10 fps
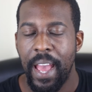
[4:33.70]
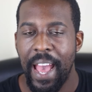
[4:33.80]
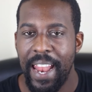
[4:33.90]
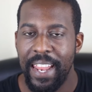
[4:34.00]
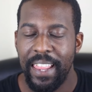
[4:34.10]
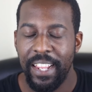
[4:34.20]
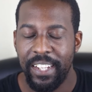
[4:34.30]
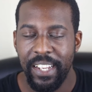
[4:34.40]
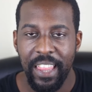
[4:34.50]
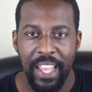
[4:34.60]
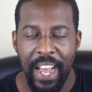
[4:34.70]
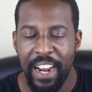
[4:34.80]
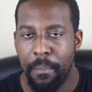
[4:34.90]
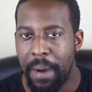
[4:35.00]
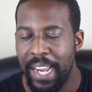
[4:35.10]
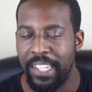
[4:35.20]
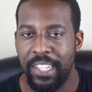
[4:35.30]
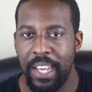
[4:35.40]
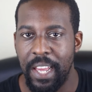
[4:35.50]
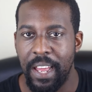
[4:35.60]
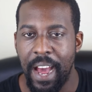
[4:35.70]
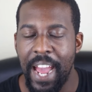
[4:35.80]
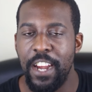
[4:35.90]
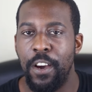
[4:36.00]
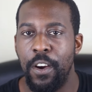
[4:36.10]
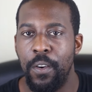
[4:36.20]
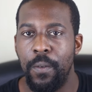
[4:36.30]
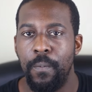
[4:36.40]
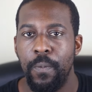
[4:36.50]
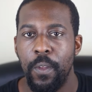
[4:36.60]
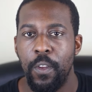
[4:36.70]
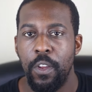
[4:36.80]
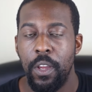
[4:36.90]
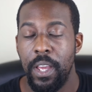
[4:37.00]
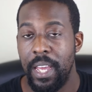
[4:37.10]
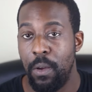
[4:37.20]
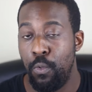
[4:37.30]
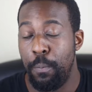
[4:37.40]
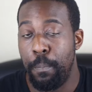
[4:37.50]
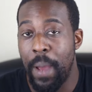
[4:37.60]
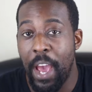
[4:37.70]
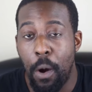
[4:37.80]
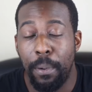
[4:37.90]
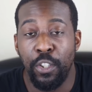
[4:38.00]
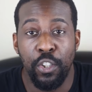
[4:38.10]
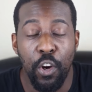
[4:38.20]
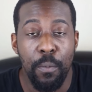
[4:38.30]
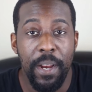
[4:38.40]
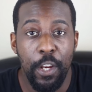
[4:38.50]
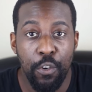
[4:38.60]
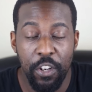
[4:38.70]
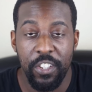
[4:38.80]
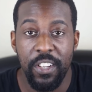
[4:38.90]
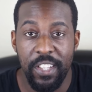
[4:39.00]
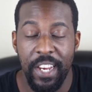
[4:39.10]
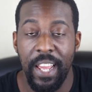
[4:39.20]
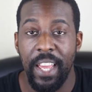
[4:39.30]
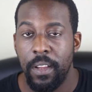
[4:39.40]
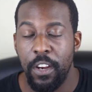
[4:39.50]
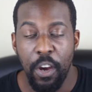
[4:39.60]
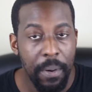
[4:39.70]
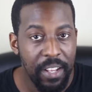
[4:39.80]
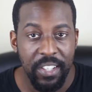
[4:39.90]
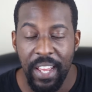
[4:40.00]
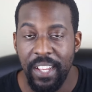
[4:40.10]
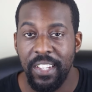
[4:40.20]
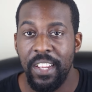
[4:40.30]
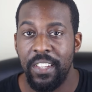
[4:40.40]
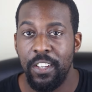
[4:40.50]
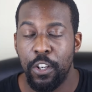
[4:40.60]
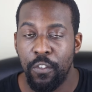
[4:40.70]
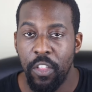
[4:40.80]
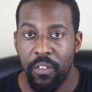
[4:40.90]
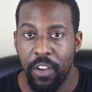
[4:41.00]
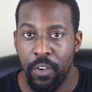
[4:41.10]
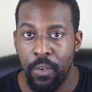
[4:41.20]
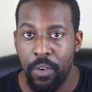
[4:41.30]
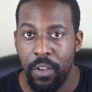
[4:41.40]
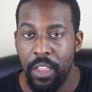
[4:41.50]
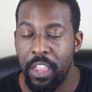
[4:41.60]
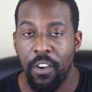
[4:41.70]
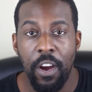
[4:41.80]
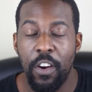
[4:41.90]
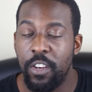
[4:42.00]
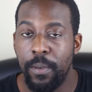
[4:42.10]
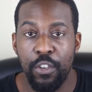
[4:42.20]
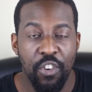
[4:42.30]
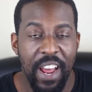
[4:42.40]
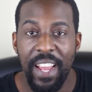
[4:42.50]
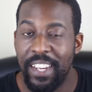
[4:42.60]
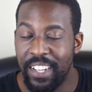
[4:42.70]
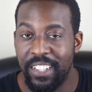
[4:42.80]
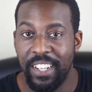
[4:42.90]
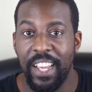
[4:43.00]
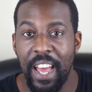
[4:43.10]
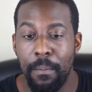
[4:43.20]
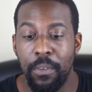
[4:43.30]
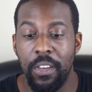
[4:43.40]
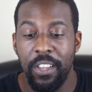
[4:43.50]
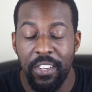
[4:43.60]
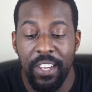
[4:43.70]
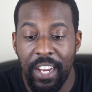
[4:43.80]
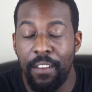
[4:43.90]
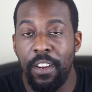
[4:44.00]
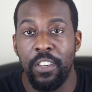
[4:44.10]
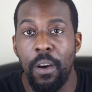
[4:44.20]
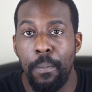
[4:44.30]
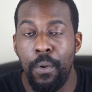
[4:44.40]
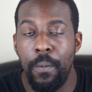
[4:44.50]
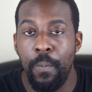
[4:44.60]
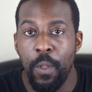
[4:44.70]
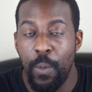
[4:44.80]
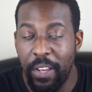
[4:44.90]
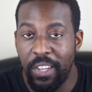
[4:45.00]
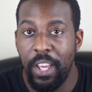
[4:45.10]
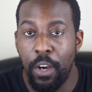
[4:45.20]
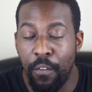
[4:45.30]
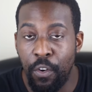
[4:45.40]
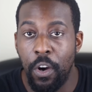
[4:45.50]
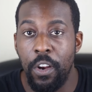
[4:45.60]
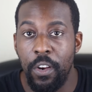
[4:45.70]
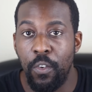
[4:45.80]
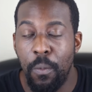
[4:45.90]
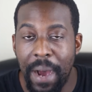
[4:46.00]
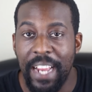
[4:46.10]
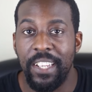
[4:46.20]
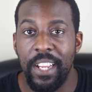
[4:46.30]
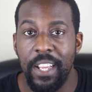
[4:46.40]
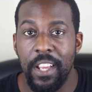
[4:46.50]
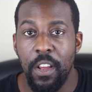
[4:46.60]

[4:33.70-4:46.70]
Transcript: And this is the kind of mindset I know would help so many Christians today. Nobody's saying it's easy, just for the record. There are going to be trying and testing times. This is a clear example we're seeing of God Almighty